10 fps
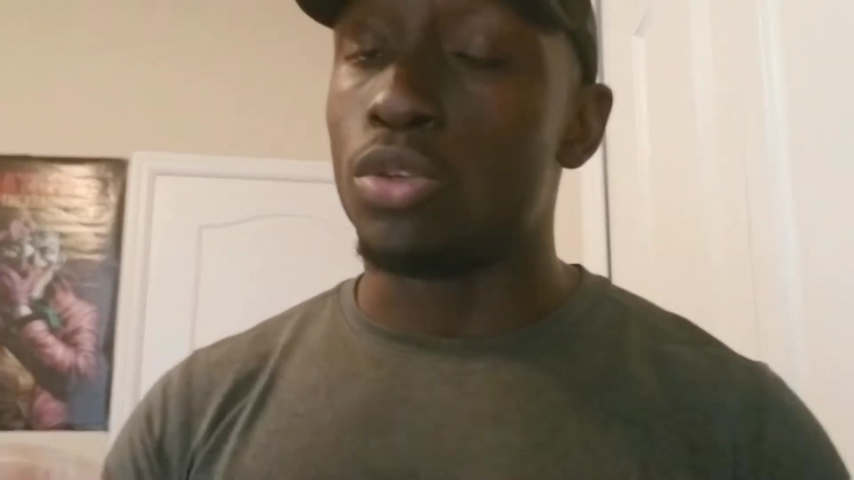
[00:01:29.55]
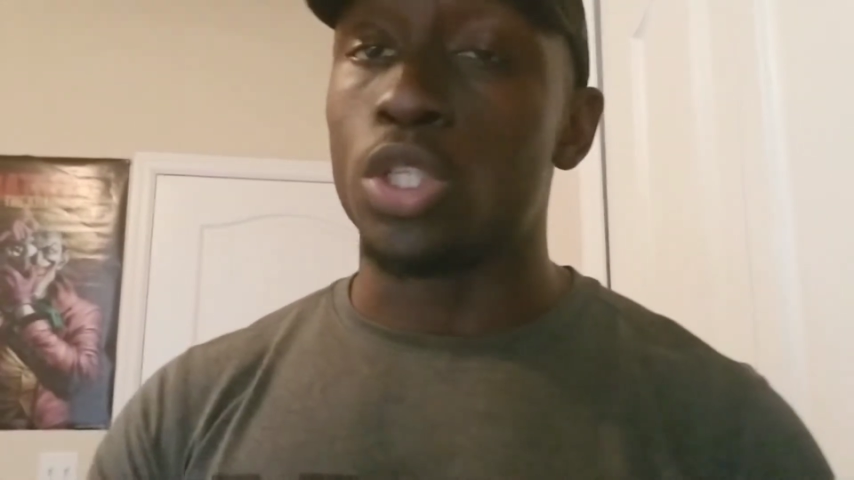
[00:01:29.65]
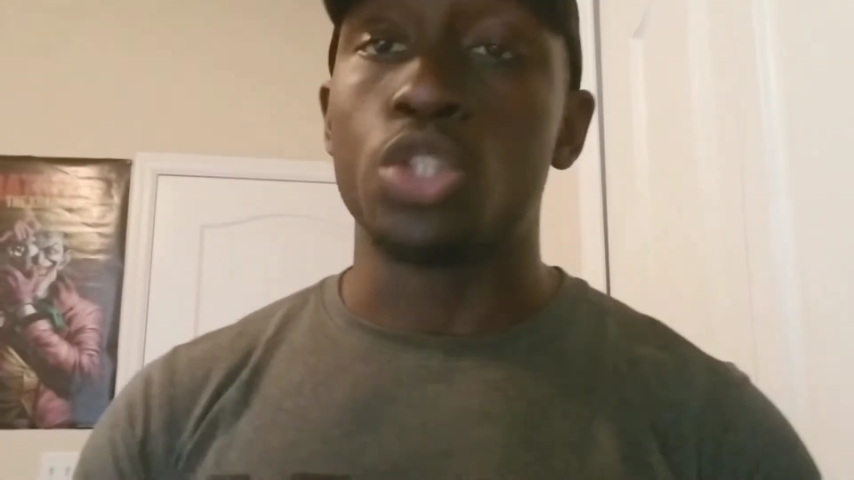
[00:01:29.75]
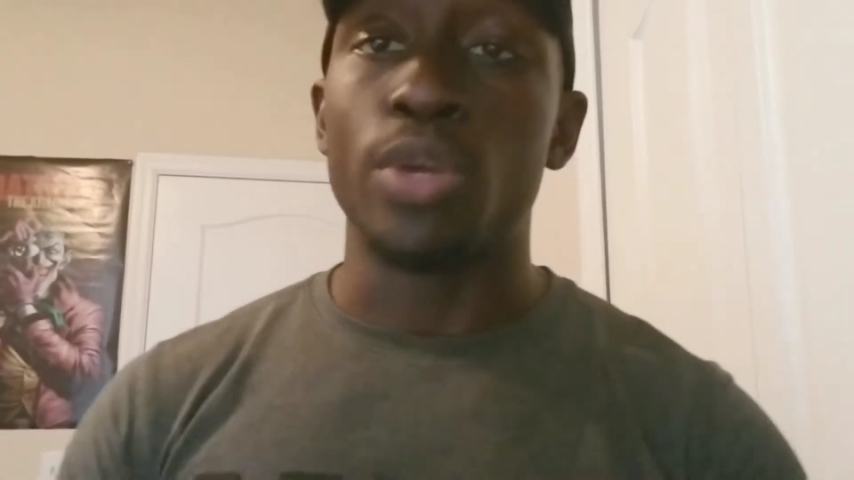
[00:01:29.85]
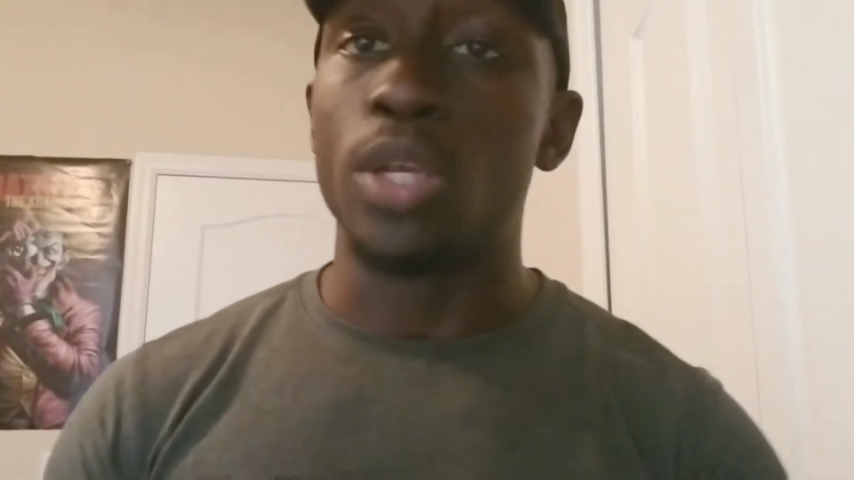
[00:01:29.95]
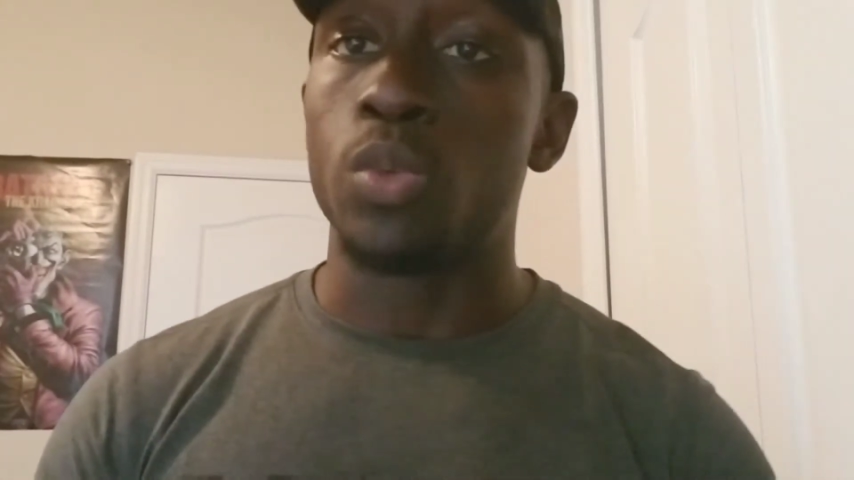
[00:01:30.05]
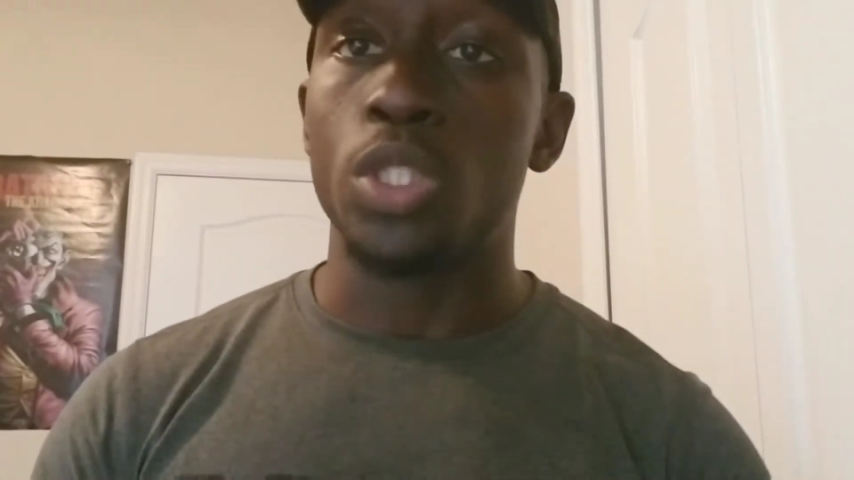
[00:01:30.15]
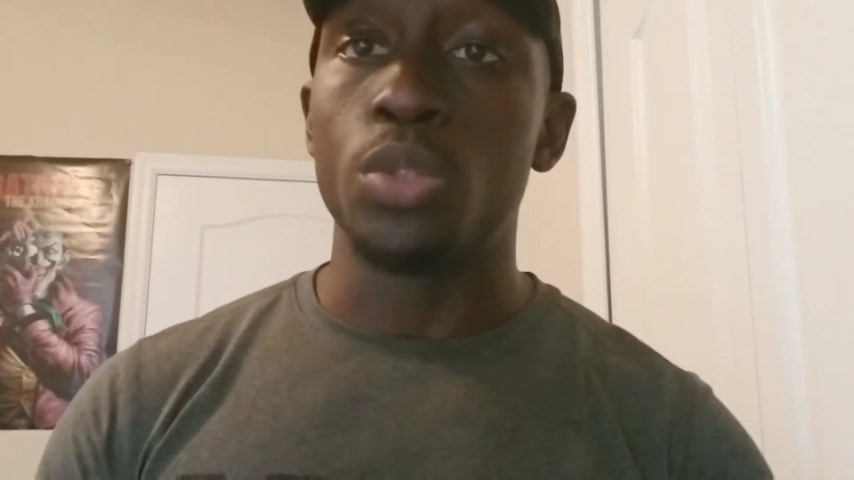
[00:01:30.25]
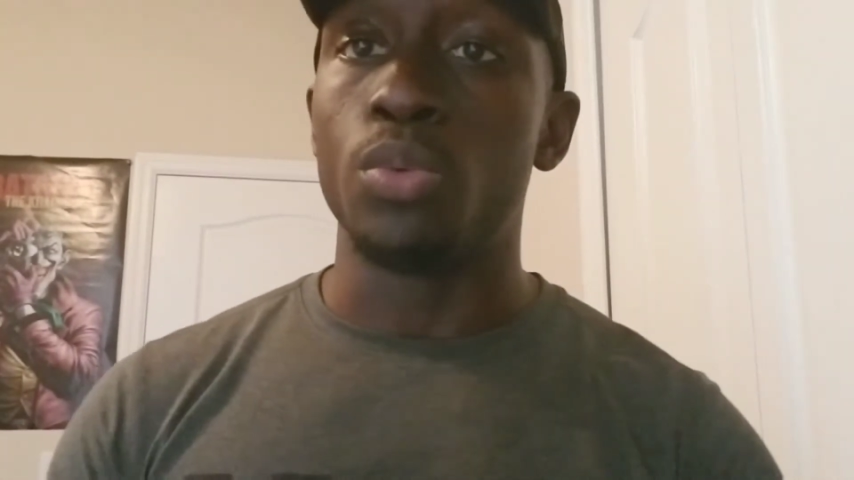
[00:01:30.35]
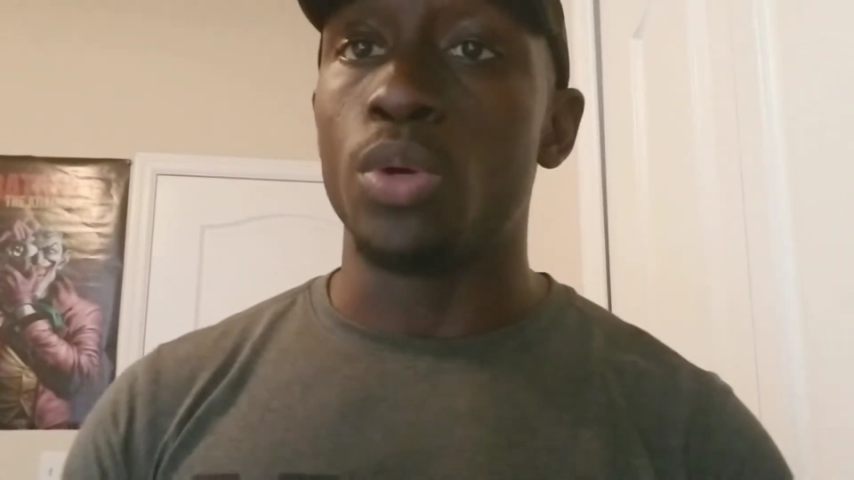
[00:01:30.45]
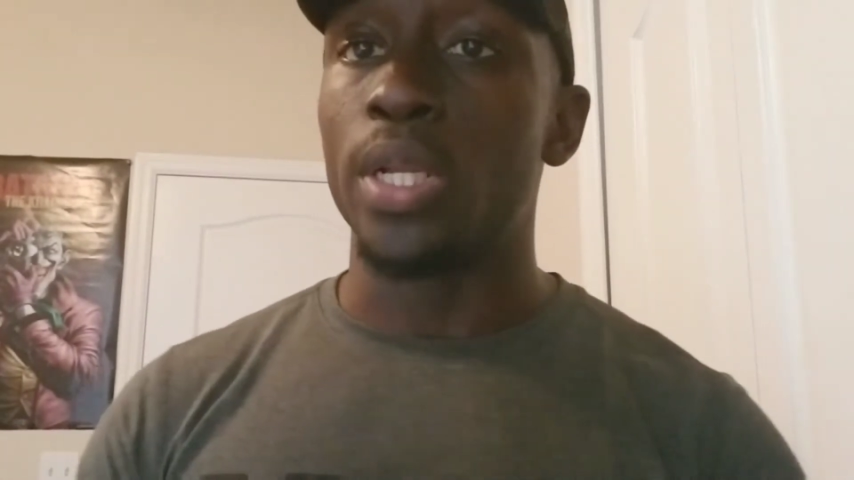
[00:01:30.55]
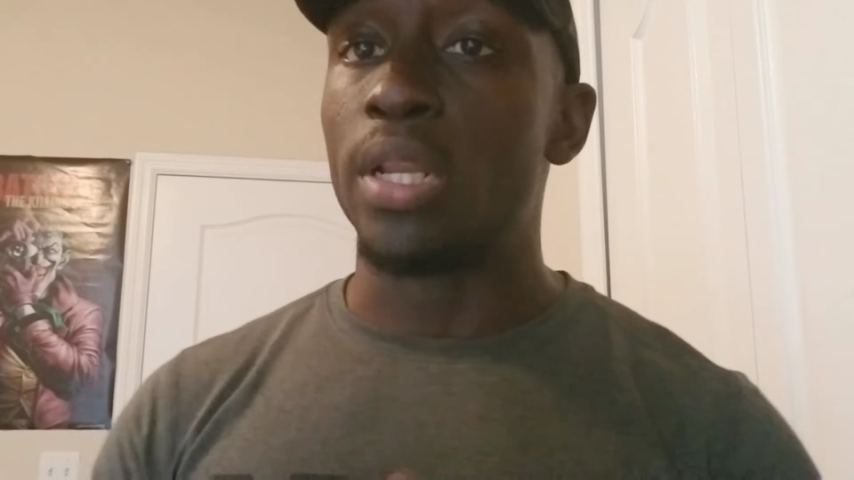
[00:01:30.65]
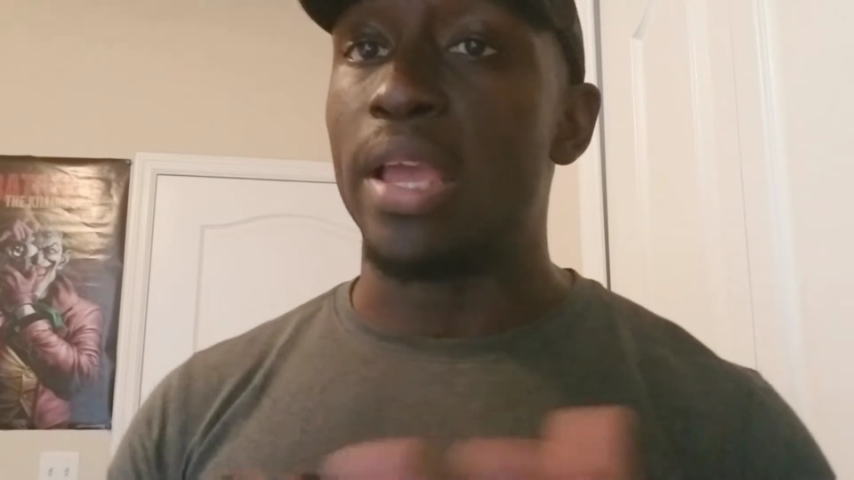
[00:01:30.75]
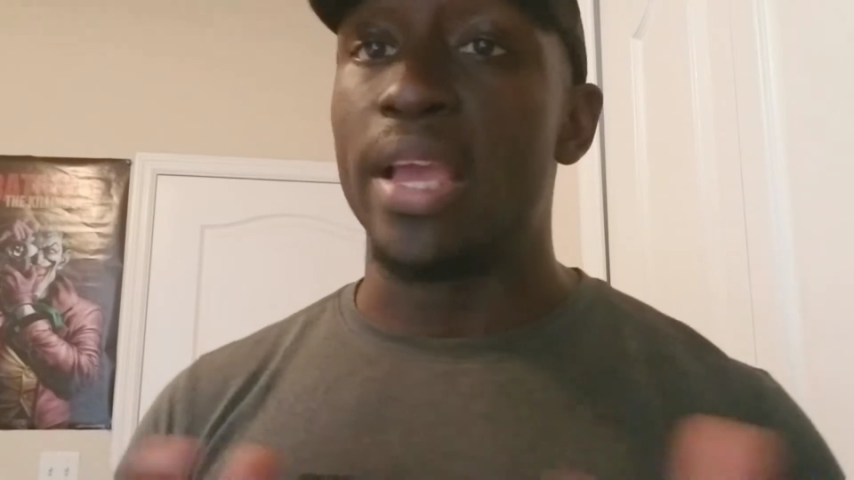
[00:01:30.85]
You can drink what you want,